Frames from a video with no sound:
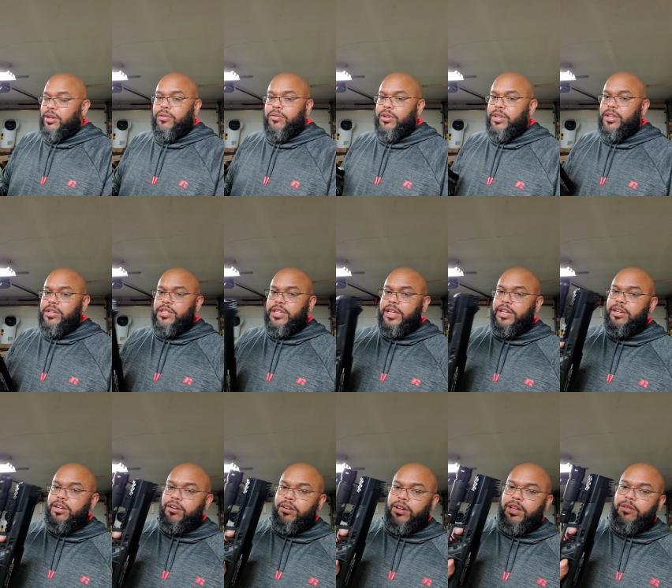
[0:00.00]
Well, usually you
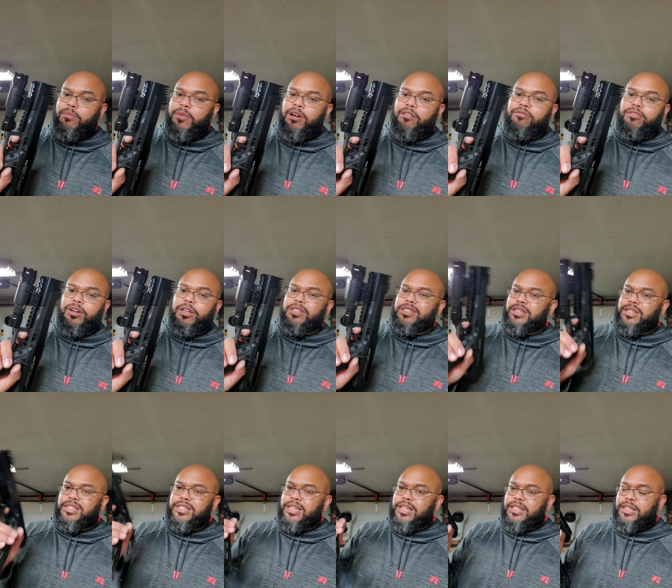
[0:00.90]
don't get
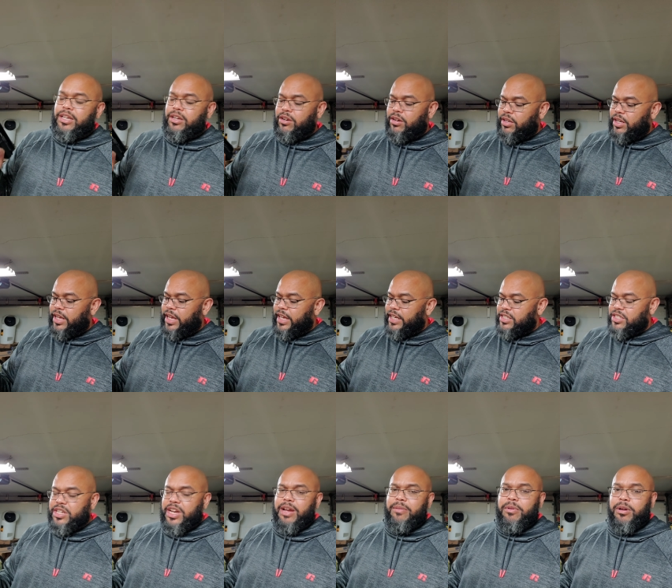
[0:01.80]
malfunctions. You only get
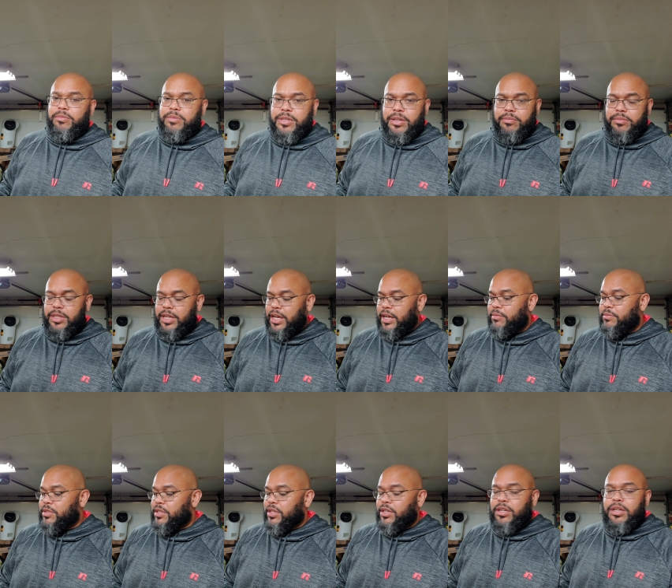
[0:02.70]
jam up
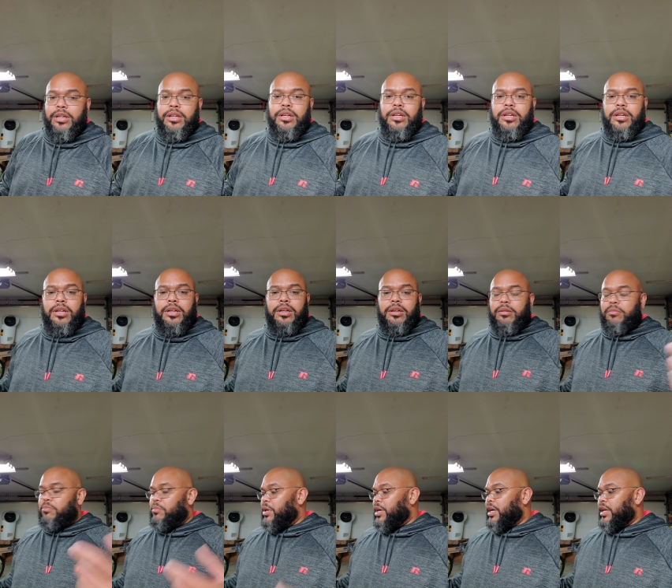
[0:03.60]
sometimes.
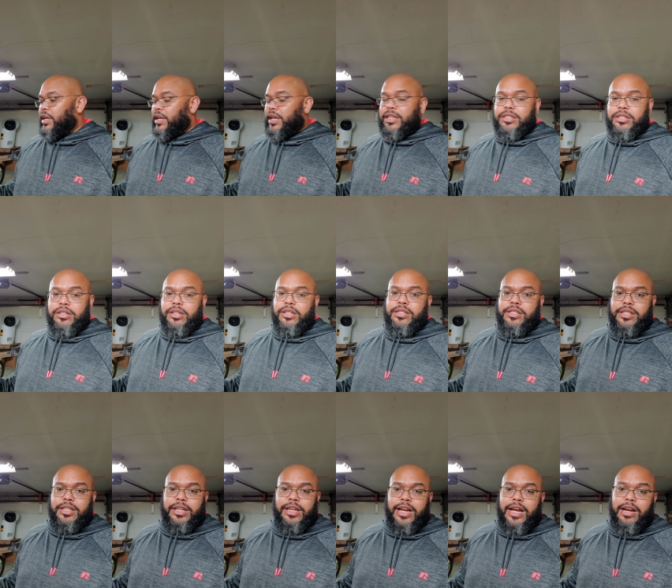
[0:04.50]
But as you can
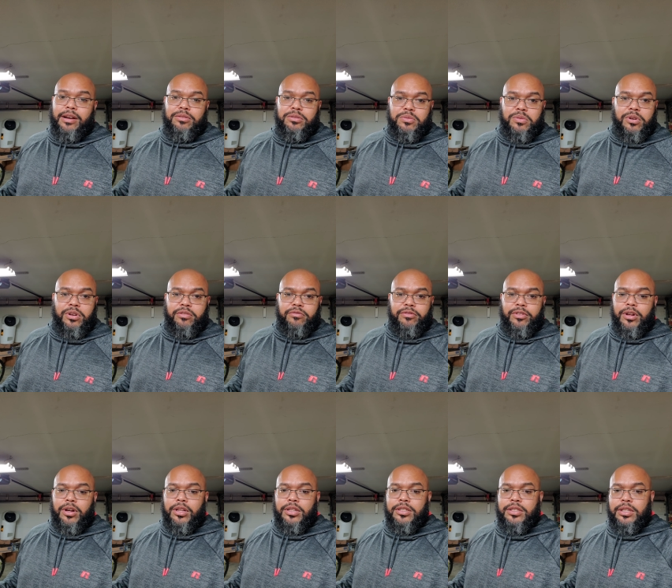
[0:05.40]
see now, it's working
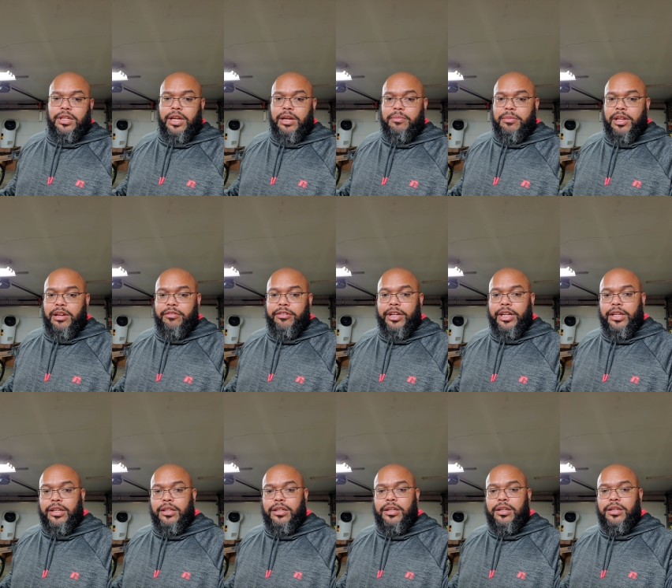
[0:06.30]
flawlessly. I'm loving it.
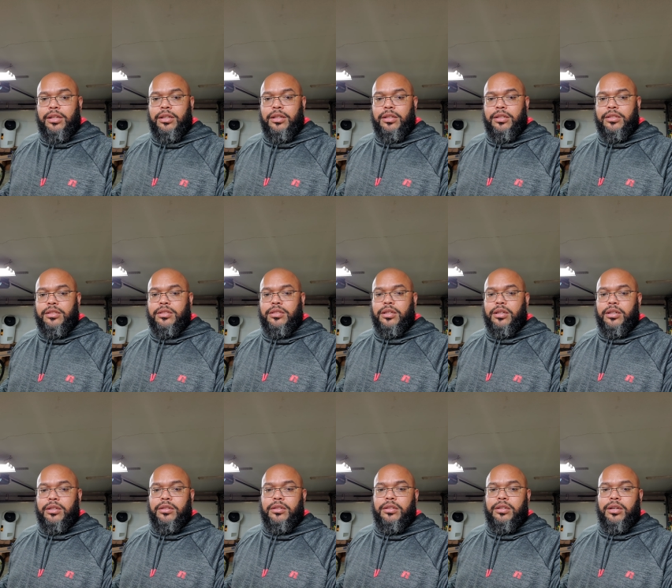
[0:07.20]

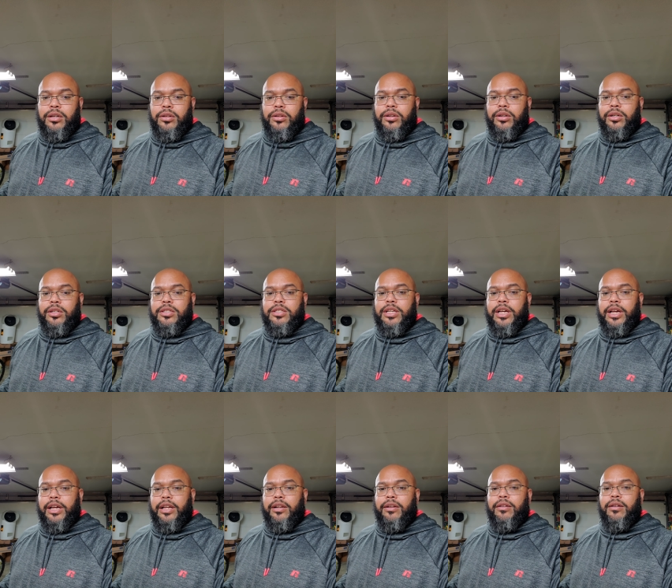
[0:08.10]
So hold on a second.